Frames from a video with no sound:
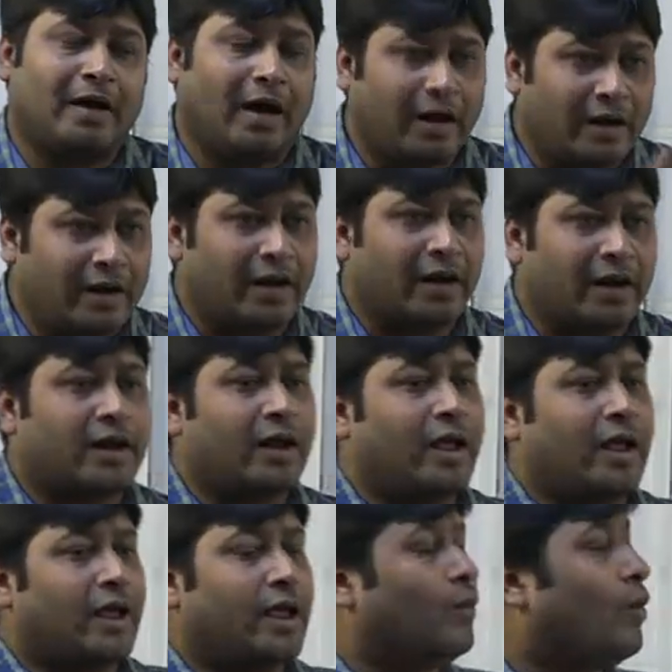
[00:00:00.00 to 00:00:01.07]
Earlier,
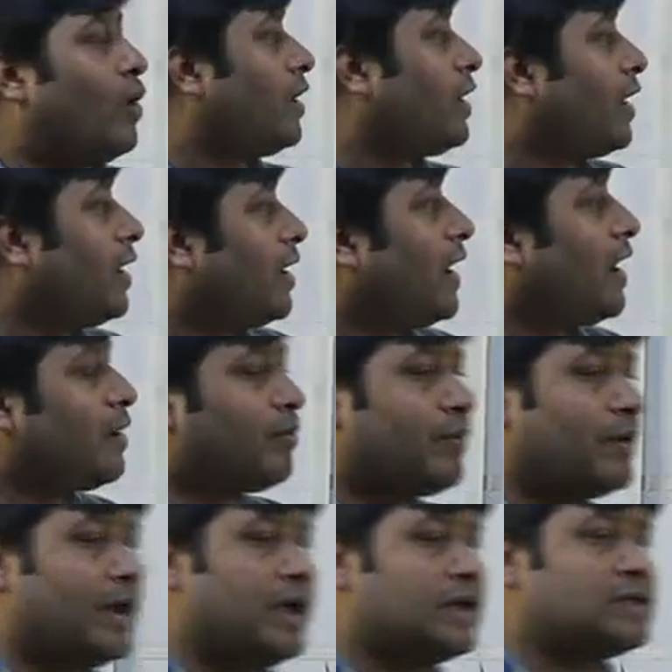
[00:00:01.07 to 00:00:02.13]
he wanted
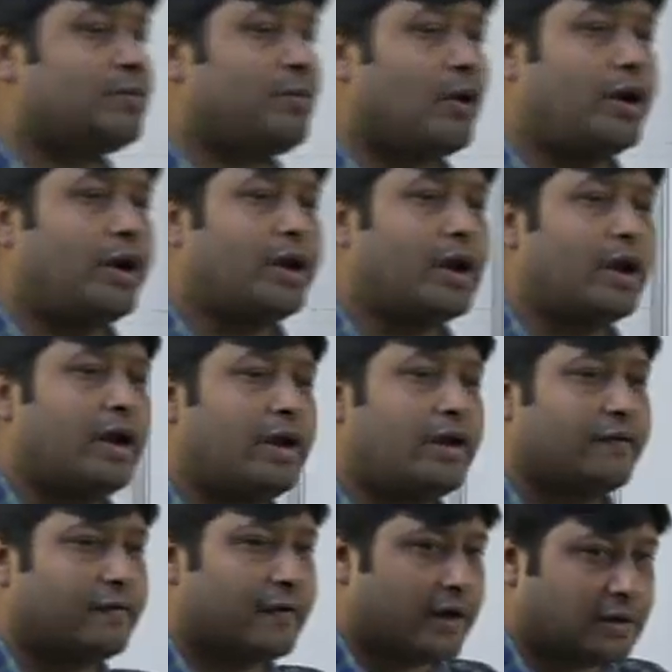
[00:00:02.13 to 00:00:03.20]
less political
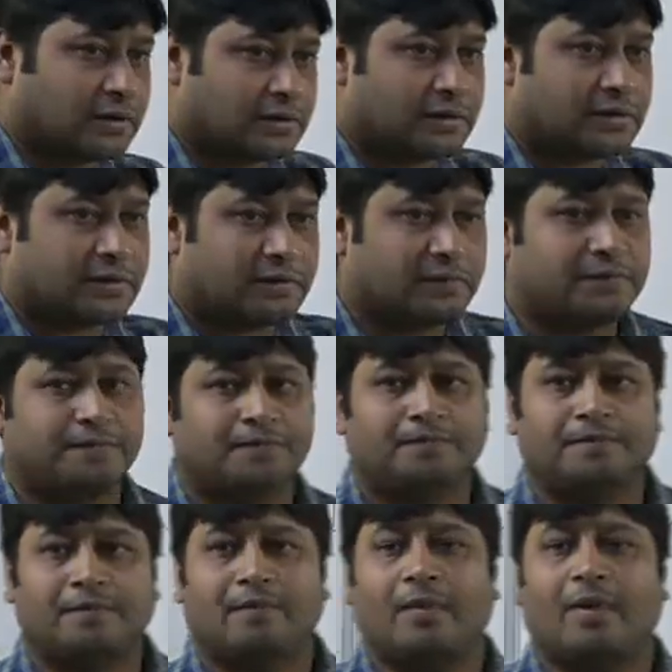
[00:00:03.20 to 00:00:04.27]
interference,
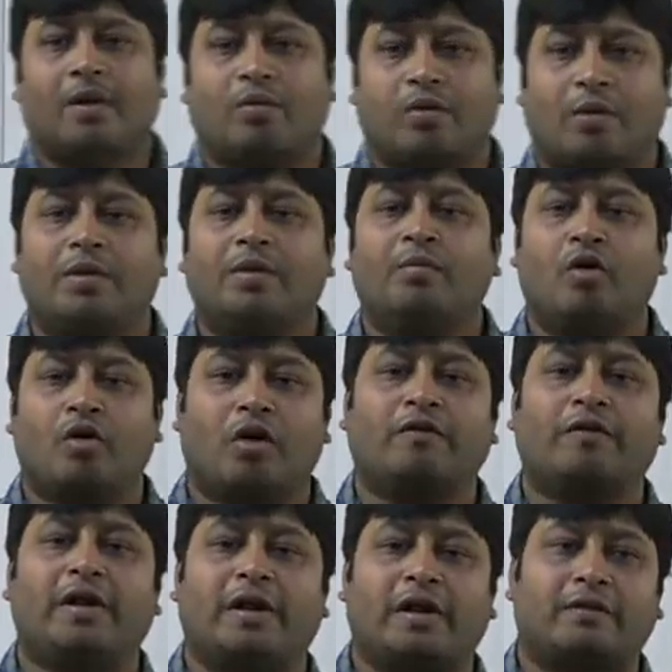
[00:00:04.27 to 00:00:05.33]
probably more
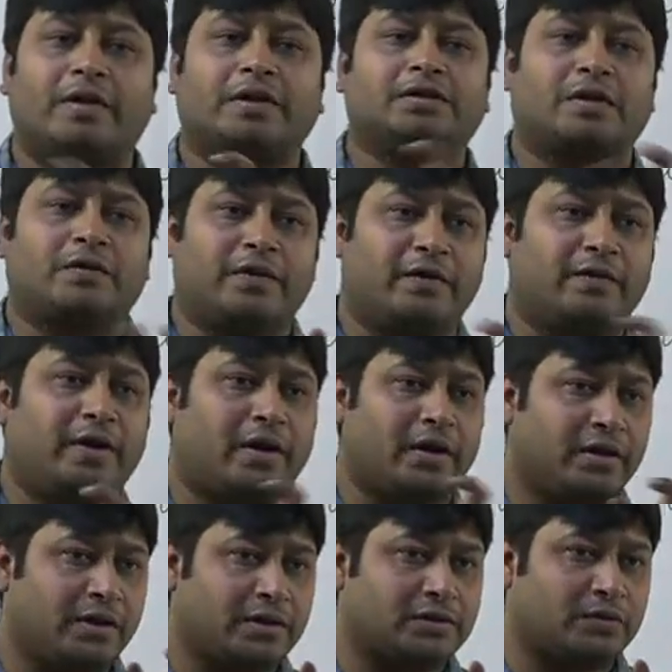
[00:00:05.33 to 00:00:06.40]
of intervention. We have
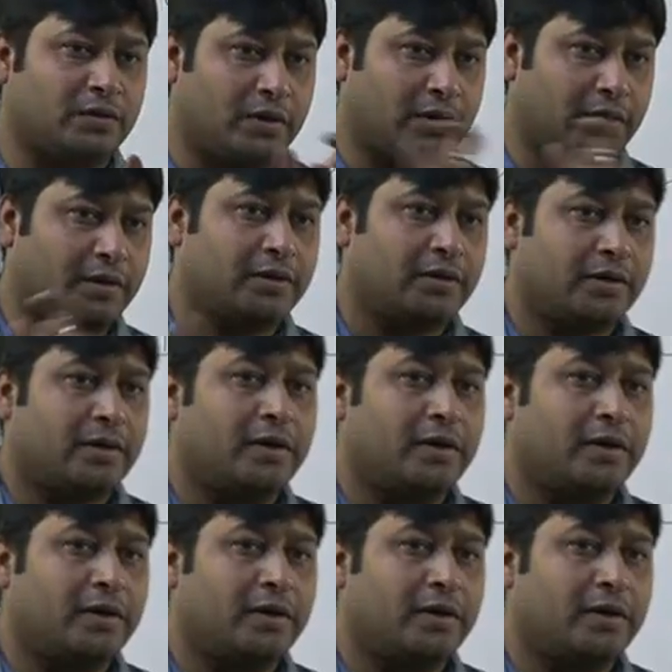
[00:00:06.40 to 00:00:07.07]
written this word.